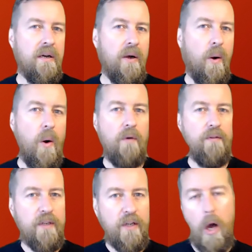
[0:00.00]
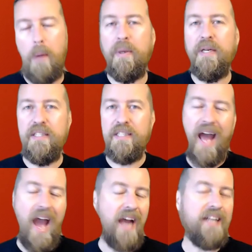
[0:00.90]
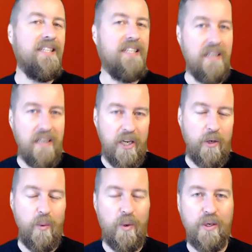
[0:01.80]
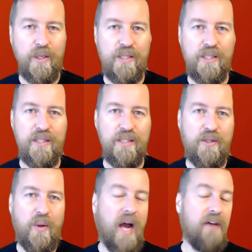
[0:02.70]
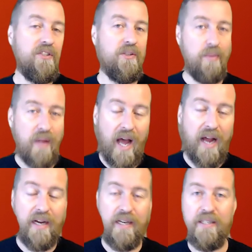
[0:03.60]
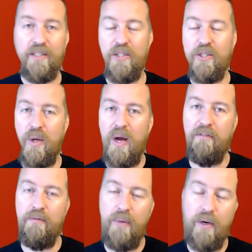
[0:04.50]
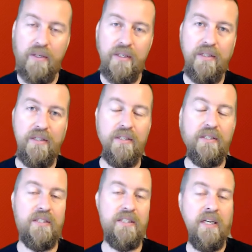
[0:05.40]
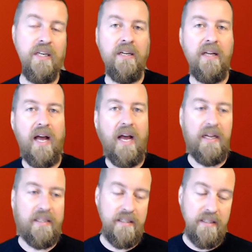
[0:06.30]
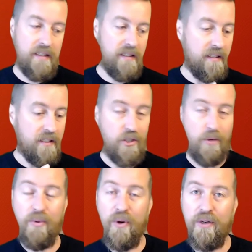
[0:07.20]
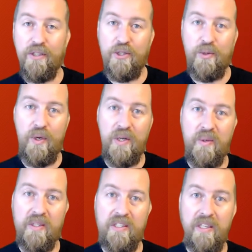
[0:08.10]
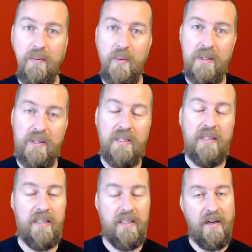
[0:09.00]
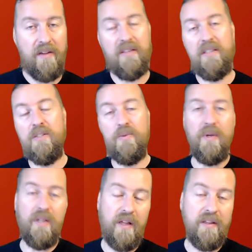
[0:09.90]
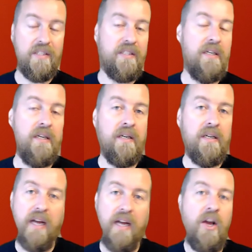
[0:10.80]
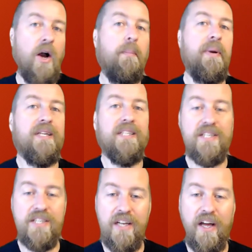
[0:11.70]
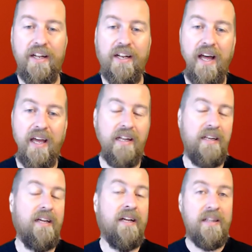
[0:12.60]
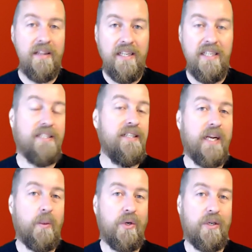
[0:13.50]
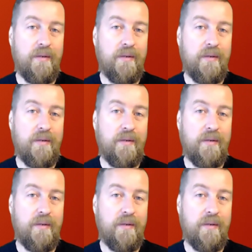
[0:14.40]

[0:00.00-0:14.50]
Often companies act in networks. You have suppliers, you have partners, and in some products you work with someone, in others with others. A company is not an island. These network